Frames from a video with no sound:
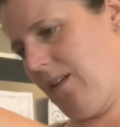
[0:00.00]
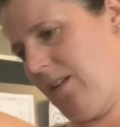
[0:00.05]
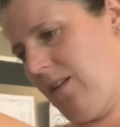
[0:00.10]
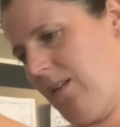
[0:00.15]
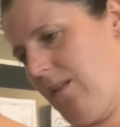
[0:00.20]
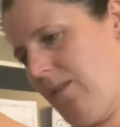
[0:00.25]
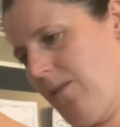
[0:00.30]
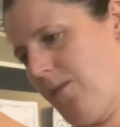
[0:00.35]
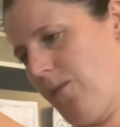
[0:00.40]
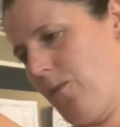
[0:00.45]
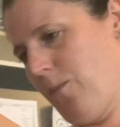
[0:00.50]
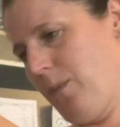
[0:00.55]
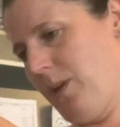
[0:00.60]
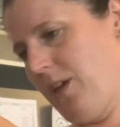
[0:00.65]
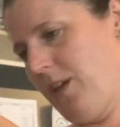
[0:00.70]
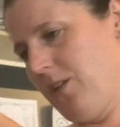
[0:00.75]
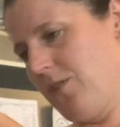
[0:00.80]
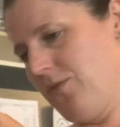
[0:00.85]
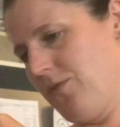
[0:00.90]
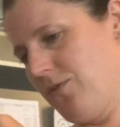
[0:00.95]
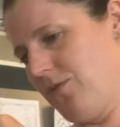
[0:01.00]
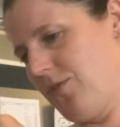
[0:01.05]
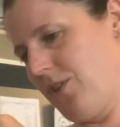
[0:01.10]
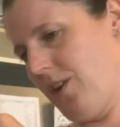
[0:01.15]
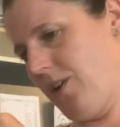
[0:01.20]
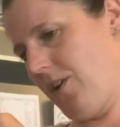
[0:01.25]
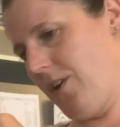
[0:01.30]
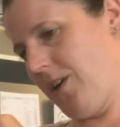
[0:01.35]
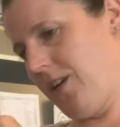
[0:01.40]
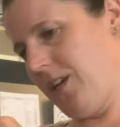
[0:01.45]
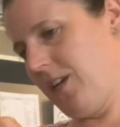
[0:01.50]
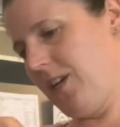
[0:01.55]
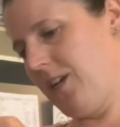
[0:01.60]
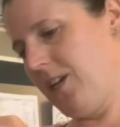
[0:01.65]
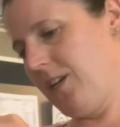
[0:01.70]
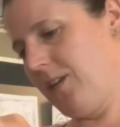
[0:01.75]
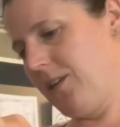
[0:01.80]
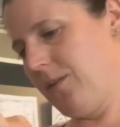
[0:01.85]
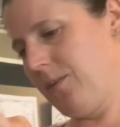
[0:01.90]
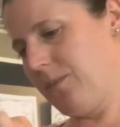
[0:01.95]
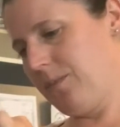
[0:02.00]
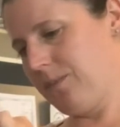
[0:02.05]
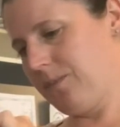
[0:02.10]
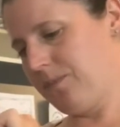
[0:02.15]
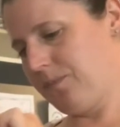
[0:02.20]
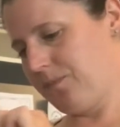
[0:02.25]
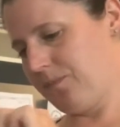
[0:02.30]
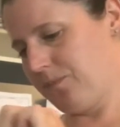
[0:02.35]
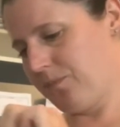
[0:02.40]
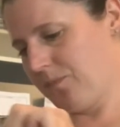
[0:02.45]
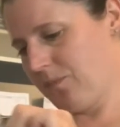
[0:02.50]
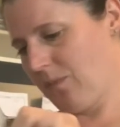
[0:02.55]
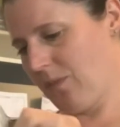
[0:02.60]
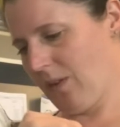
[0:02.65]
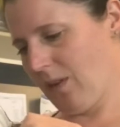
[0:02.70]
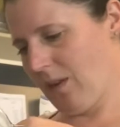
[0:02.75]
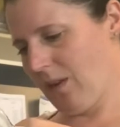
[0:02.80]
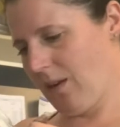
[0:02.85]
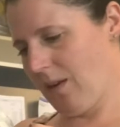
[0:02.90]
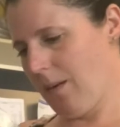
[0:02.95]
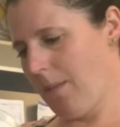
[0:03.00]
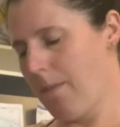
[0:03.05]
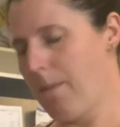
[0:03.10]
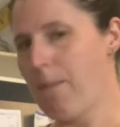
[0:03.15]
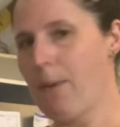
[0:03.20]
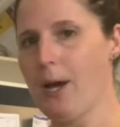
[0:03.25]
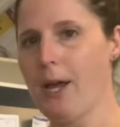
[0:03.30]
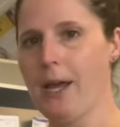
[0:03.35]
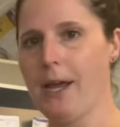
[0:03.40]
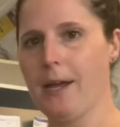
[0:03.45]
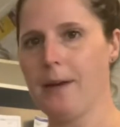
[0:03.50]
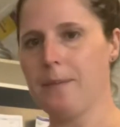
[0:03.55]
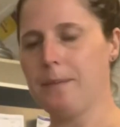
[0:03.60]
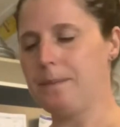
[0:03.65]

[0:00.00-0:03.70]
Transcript: for me and JR to eat, but